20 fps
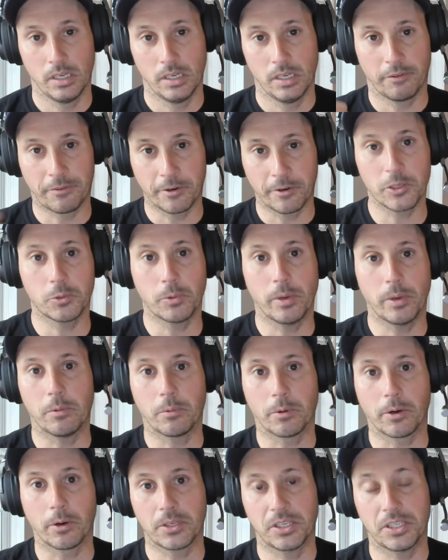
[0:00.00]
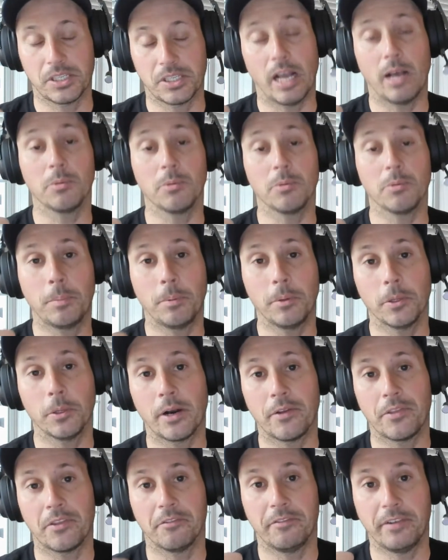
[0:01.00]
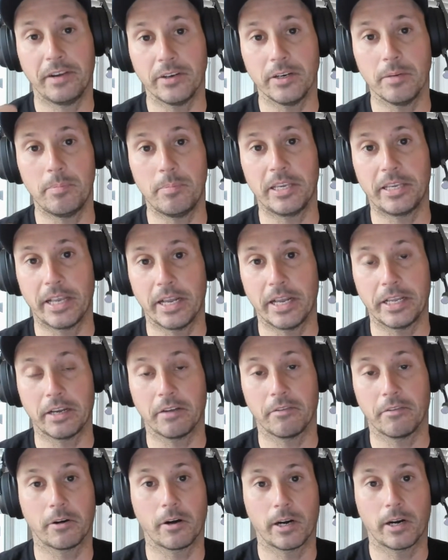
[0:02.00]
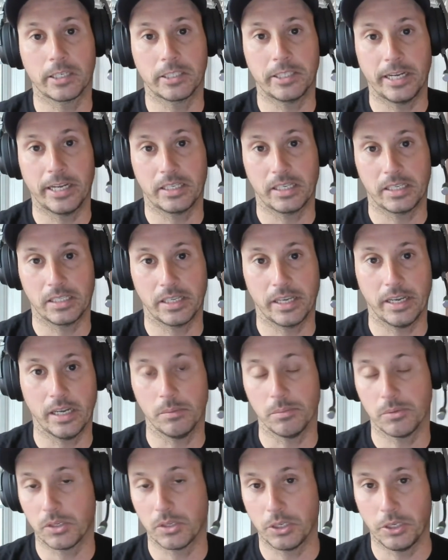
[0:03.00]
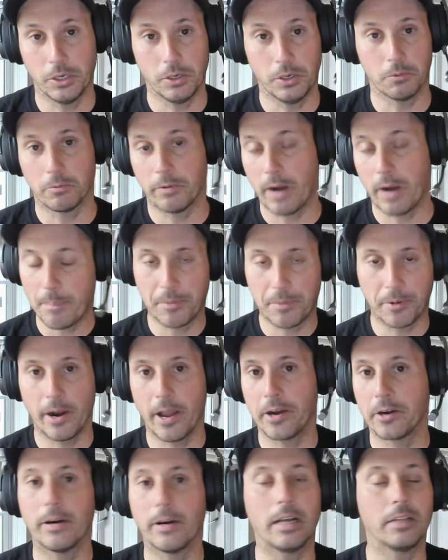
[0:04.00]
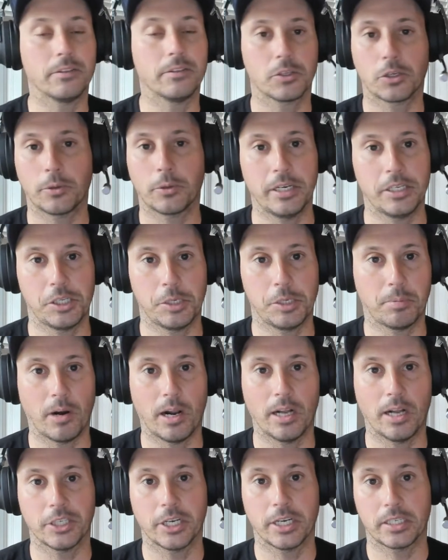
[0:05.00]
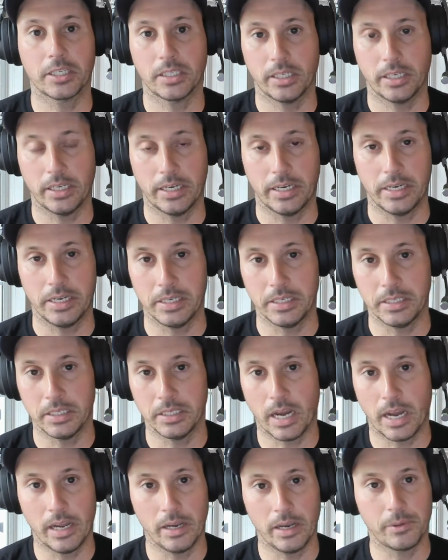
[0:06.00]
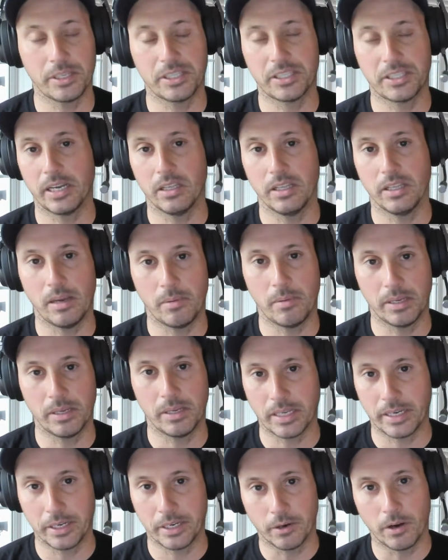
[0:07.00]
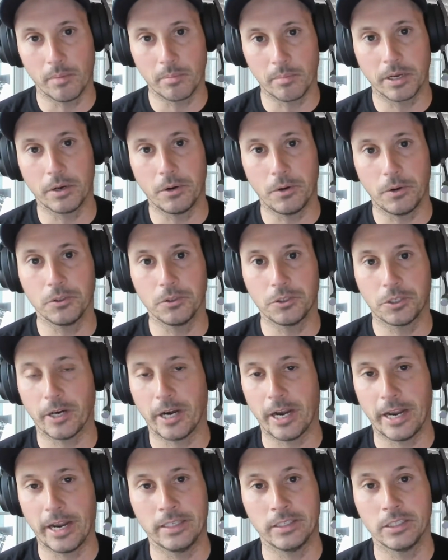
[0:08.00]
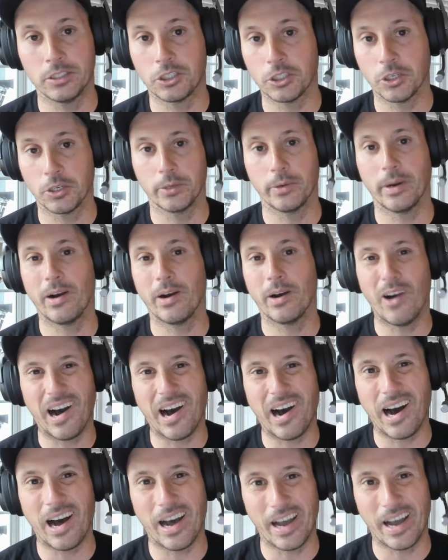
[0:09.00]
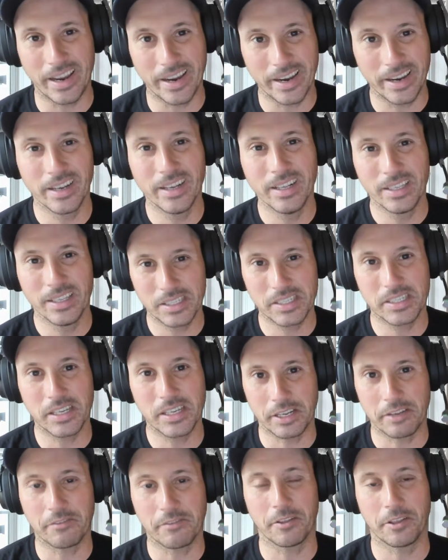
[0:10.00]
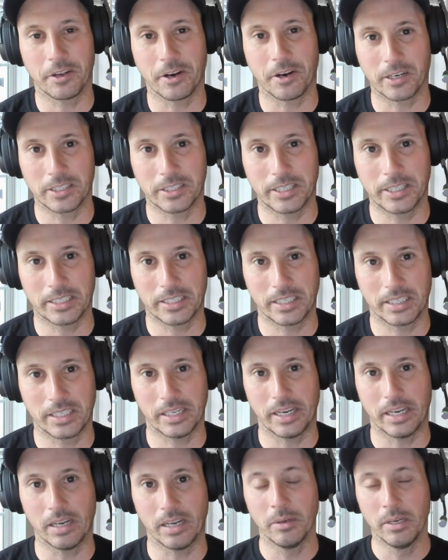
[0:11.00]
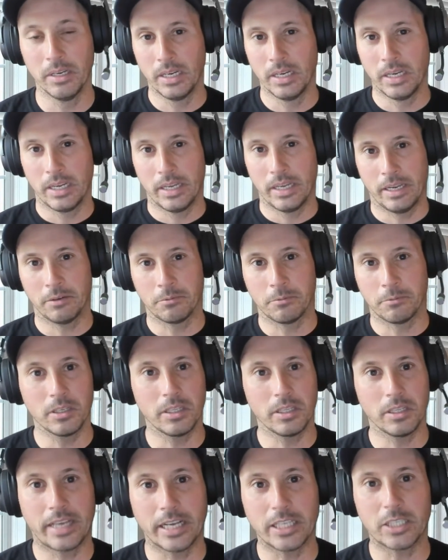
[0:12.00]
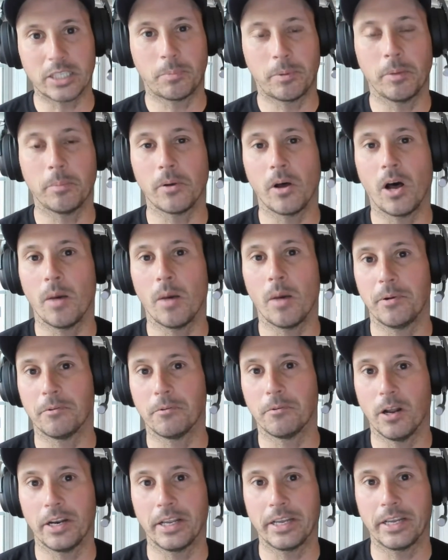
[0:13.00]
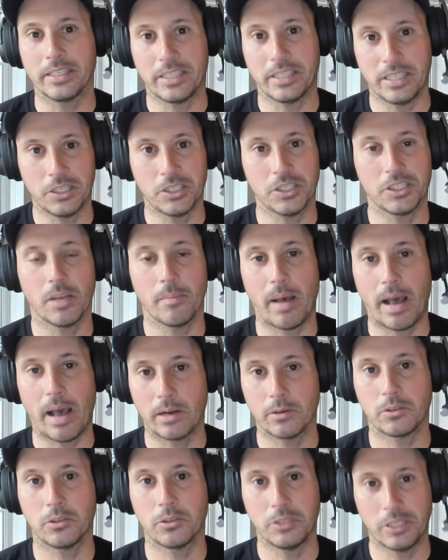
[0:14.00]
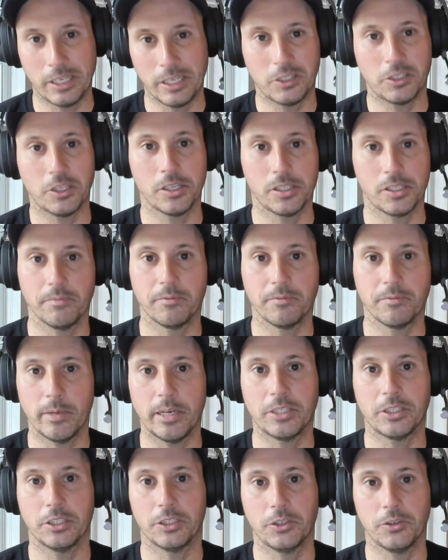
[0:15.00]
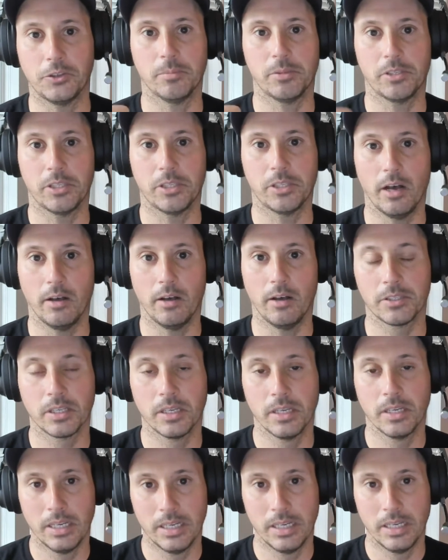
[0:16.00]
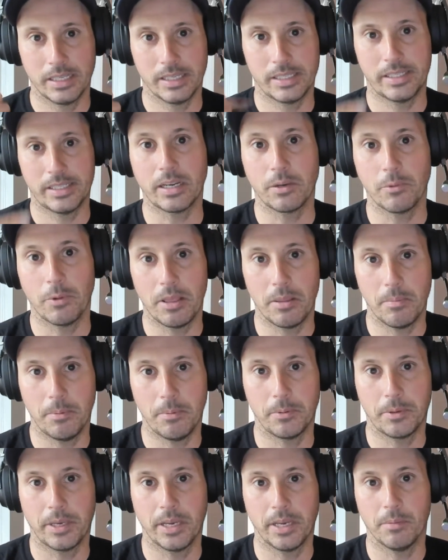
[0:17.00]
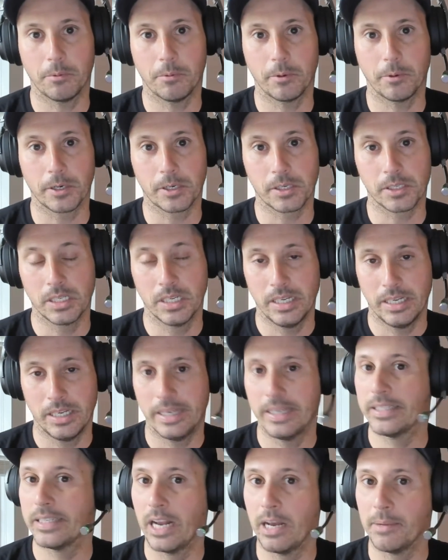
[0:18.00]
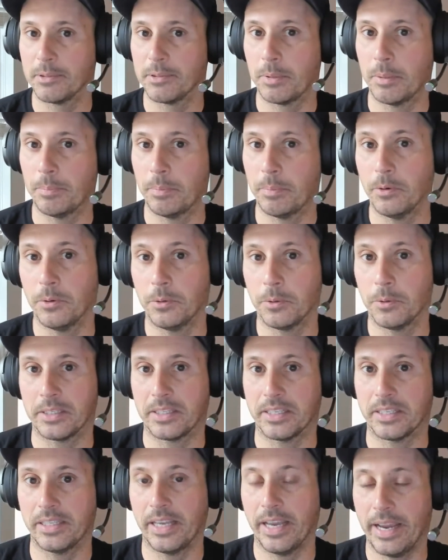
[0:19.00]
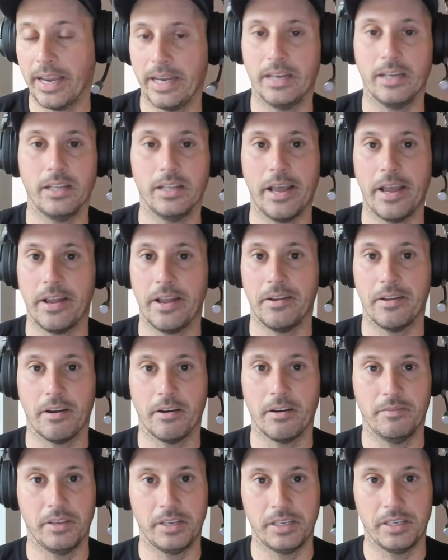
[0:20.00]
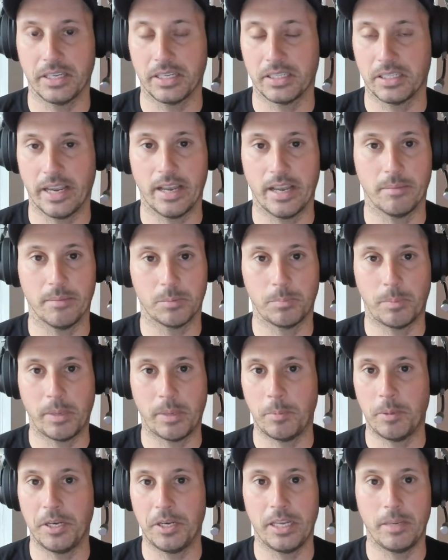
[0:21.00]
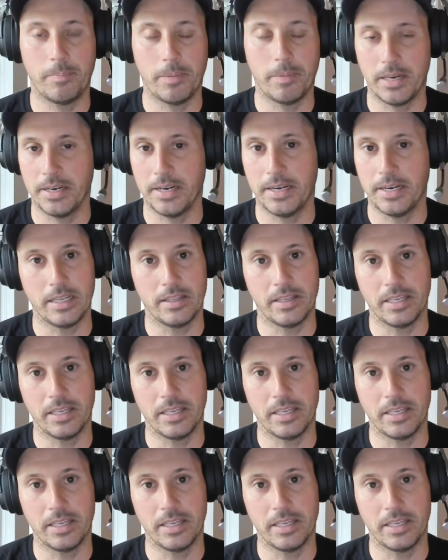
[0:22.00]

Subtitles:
The first way it works is it helps people who are at the very beginning of their architect exams, wrap their head around this crazy project. And I always tell them, I say, I'm going to hold your hand and show you how I study for the architect exam. It really gets people up and running and teaches them how to teach this information to themselves. The second way the bootcamp works is it helps people who are at the tail end of these exams, PPD, PDD.